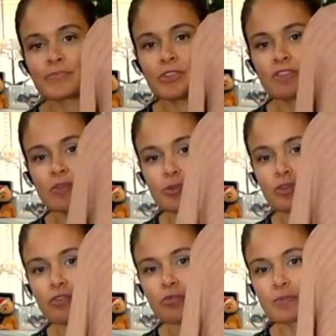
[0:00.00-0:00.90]
You have the
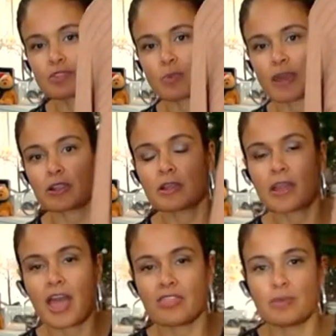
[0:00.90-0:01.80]
beautiful ribbed sweater
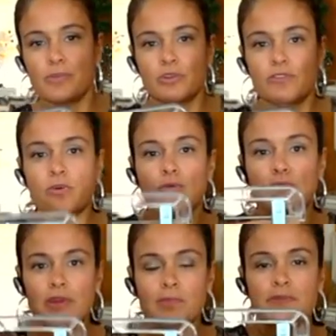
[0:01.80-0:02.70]
and the beautiful
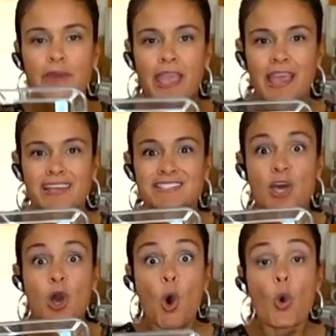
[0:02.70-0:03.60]
ribbed pants,
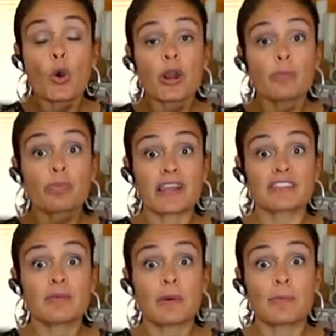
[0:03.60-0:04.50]
or break
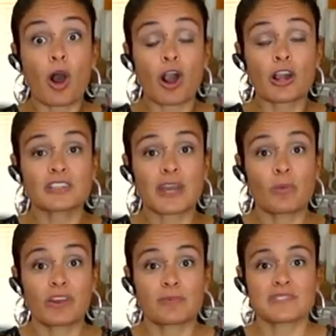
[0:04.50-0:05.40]
them apart and
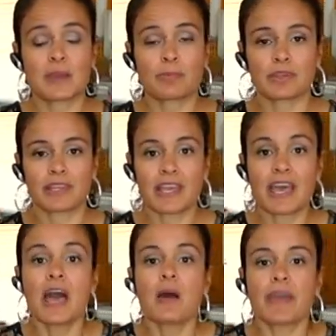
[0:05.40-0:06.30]
wear them separately.
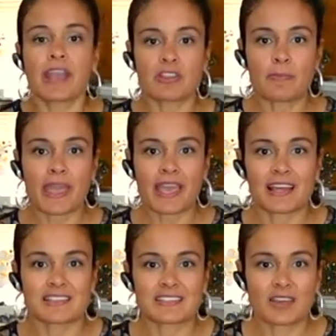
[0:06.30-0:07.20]
Pair the
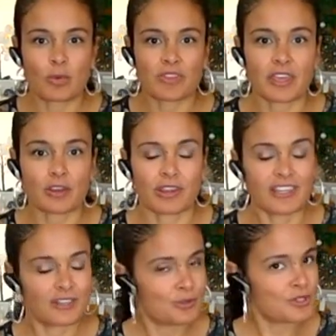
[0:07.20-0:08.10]
pants with a
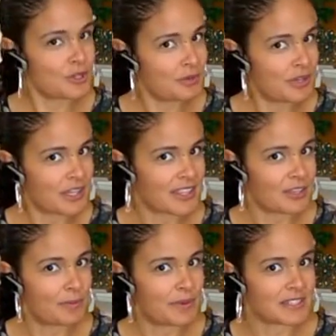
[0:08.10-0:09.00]
great new tunic that
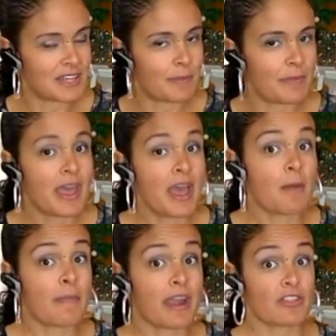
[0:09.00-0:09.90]
you picked up.
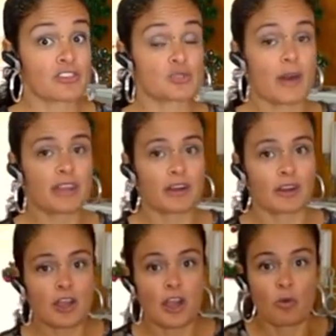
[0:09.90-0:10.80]
Pair the sweater
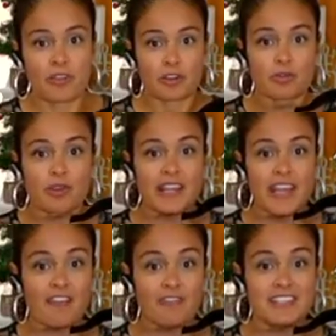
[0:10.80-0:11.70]
with a great
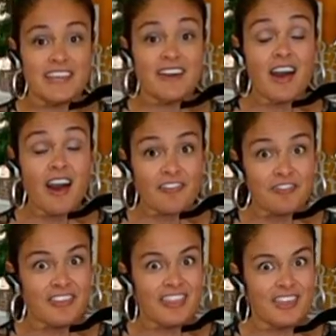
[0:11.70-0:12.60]
everyday cuff
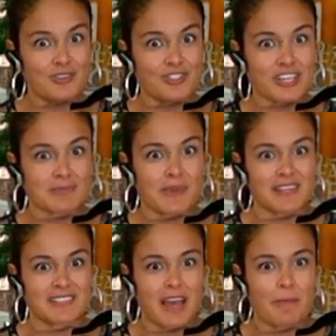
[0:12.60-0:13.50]
that you just
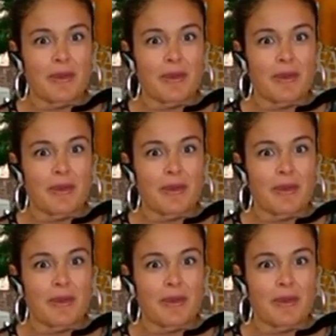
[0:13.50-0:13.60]
picked up.